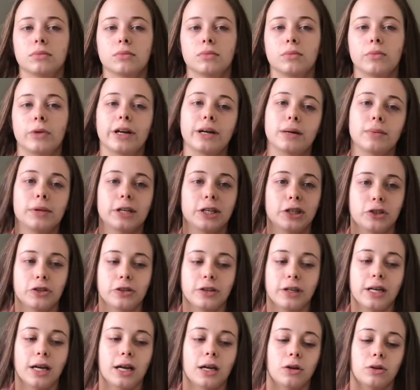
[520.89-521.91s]
When I'm at
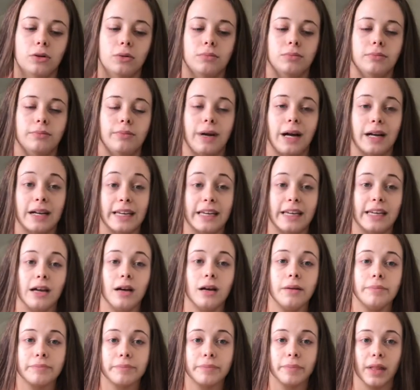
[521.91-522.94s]
uni, I come back here
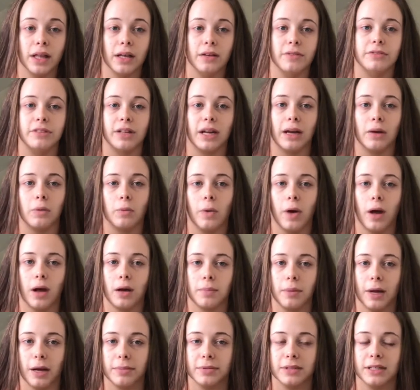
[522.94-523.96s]
for like work
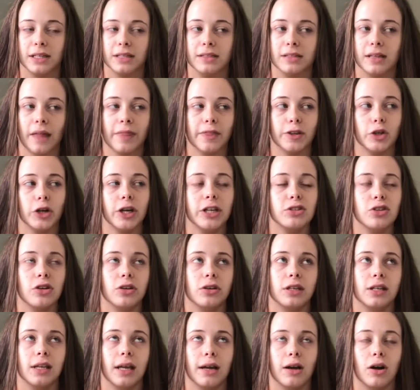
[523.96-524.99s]
purposes and the train's
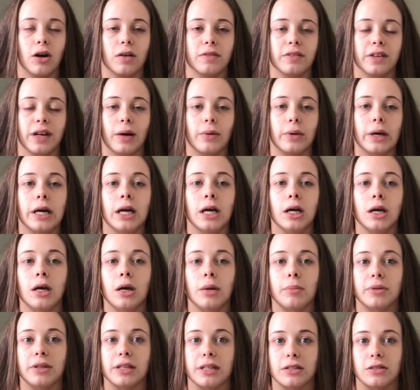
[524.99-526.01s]
only like half an hour,
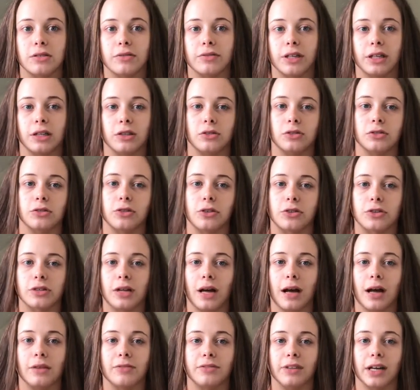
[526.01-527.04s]
but these are really good just to
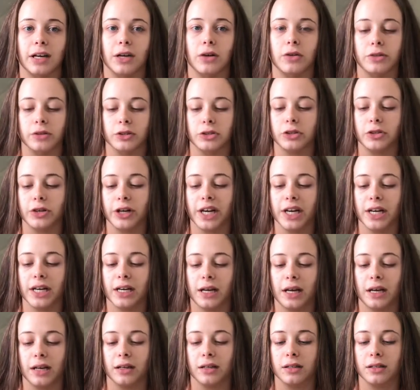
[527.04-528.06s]
have like on the train,
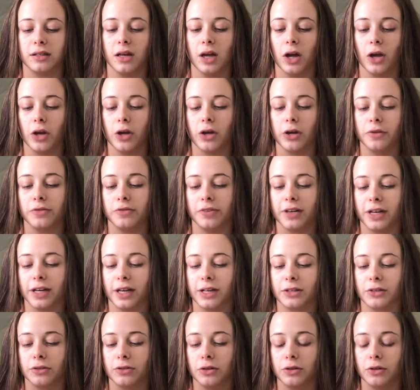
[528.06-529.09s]
and hopefully I
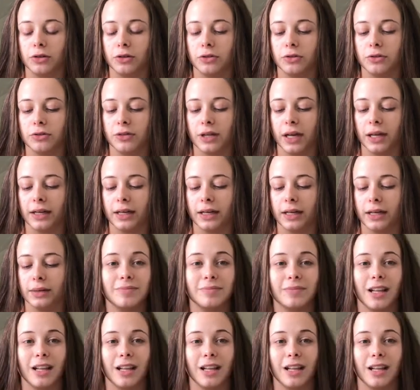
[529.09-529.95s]
don't lose any.